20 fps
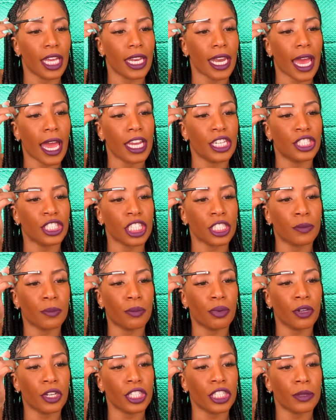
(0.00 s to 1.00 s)
and I just
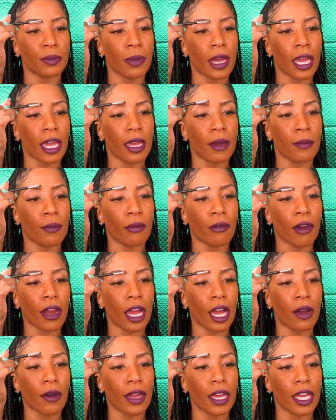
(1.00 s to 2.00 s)
push my
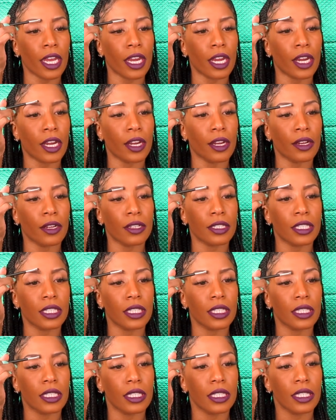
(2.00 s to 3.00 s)
brow
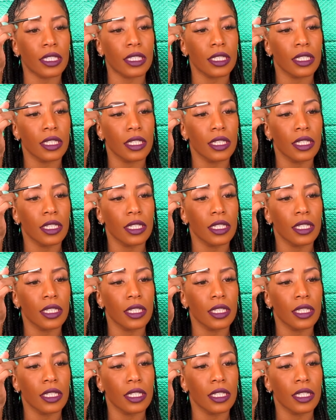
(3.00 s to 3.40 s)
hairs